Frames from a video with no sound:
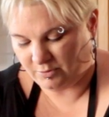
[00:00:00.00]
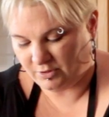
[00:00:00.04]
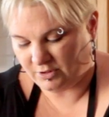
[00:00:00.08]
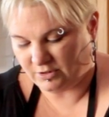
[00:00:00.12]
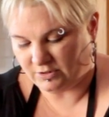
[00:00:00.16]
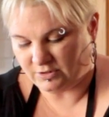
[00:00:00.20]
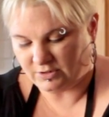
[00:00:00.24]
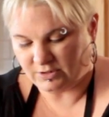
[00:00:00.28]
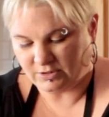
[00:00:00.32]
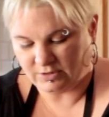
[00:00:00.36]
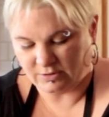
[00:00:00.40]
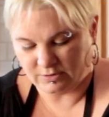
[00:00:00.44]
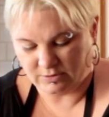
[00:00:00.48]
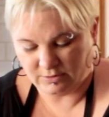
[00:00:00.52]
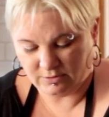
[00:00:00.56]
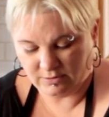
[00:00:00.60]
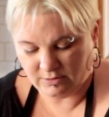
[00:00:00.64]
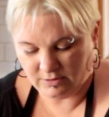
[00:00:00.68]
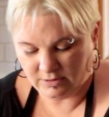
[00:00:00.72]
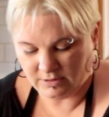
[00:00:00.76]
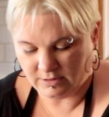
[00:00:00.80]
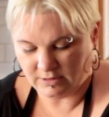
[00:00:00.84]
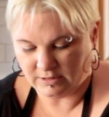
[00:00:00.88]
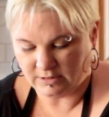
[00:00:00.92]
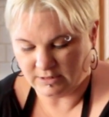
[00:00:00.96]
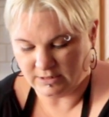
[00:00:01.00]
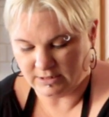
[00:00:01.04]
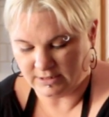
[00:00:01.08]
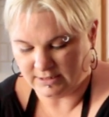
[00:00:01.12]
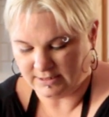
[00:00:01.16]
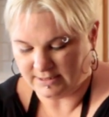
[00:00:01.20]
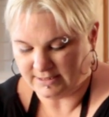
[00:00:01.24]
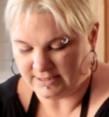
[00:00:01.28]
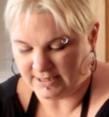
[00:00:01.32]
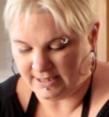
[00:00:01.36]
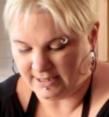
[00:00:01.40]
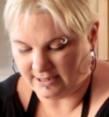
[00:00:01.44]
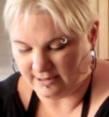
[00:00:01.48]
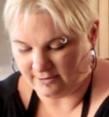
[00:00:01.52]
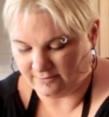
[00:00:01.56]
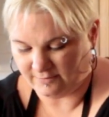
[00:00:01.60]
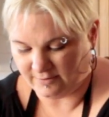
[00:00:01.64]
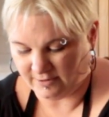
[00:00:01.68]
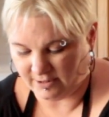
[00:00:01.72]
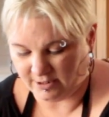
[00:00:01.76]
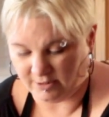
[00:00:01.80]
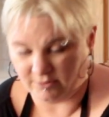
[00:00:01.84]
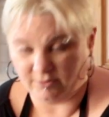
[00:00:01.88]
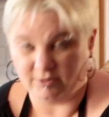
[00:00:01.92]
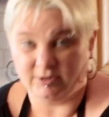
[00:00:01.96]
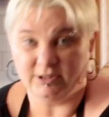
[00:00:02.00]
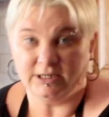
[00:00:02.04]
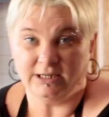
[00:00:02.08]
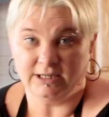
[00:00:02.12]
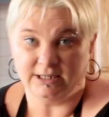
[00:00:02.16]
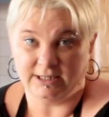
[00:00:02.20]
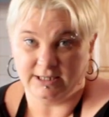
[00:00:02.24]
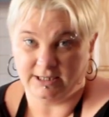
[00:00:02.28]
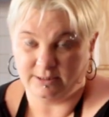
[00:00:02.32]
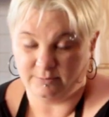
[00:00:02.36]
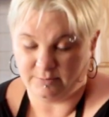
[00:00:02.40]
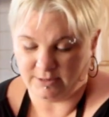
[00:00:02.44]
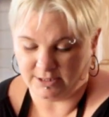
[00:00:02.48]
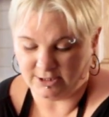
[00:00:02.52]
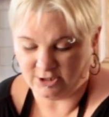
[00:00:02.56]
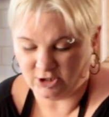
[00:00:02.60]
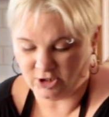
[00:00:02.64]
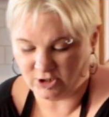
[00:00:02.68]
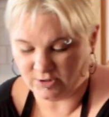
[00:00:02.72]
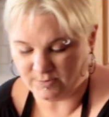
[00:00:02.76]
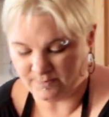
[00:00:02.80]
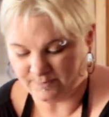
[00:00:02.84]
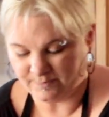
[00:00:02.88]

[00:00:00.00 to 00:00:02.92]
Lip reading: we're going to do is take our phyllo on our clean bench